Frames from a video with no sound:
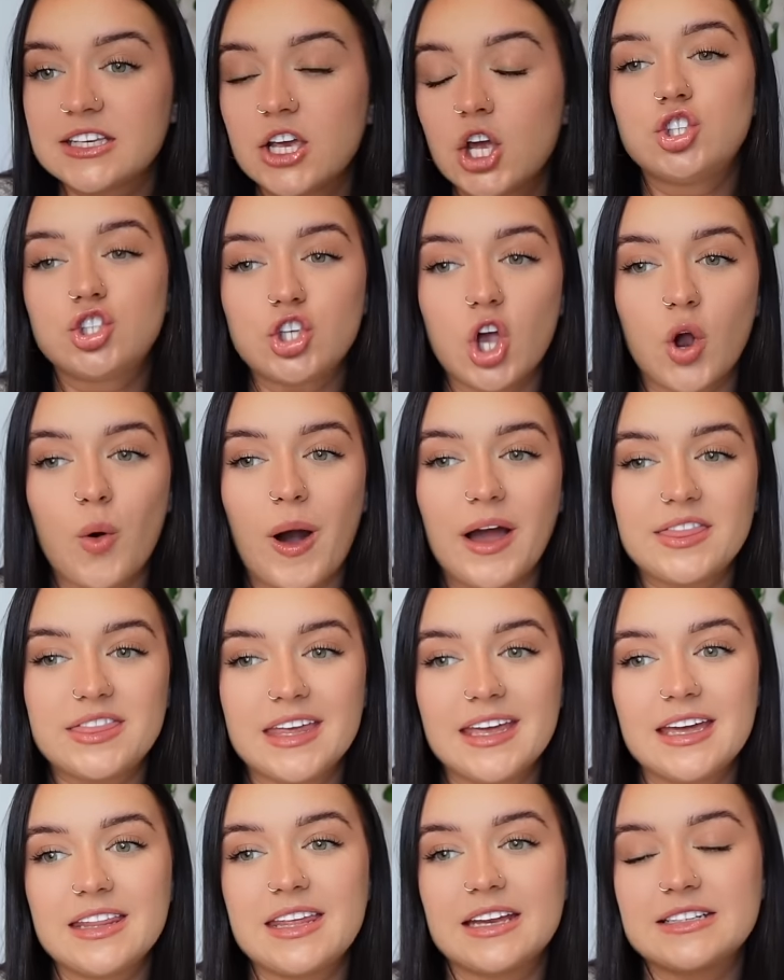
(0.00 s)
So I
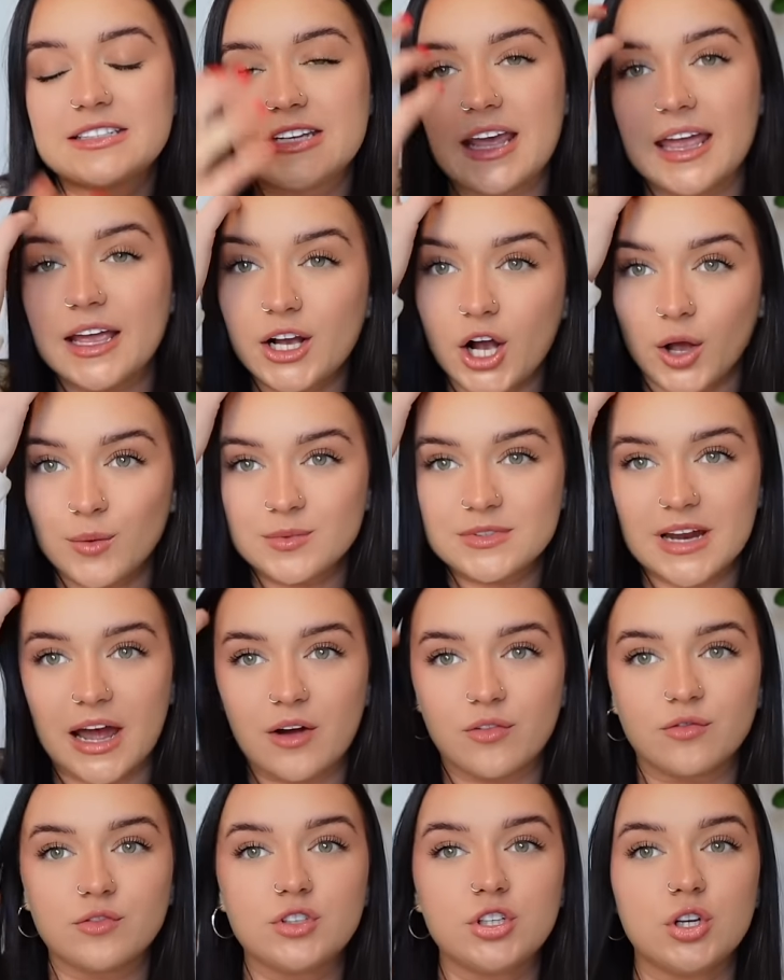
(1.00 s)
think at the end of the day, it comes
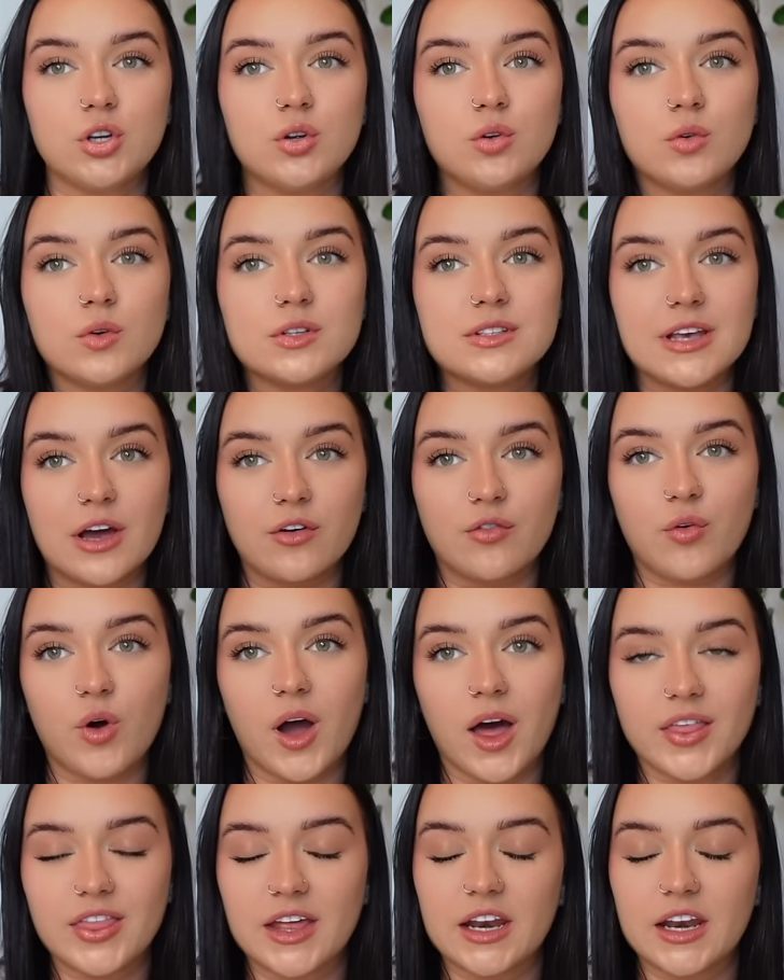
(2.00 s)
down to self-worth.